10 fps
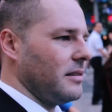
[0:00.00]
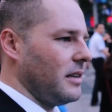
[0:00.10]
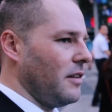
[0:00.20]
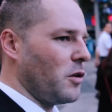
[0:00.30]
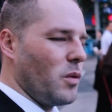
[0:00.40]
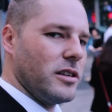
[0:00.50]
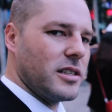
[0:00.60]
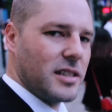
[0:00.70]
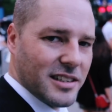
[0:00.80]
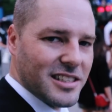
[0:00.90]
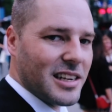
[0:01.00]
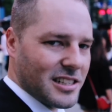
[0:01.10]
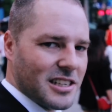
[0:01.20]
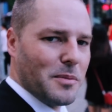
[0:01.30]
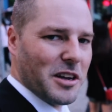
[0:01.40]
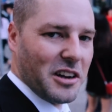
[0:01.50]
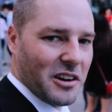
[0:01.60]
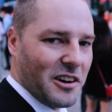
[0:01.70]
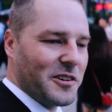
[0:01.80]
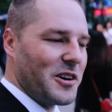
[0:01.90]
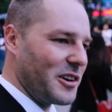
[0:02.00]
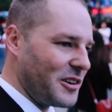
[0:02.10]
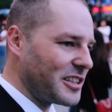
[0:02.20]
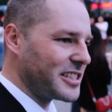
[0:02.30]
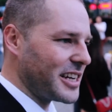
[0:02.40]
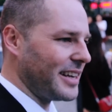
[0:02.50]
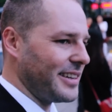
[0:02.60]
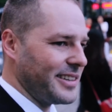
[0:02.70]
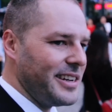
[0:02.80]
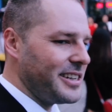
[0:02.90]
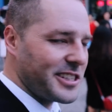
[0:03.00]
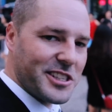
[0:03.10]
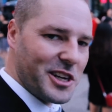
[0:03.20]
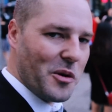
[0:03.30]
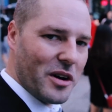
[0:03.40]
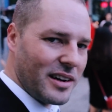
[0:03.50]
even worse things that's coming in, conquering northern China? Just nowhere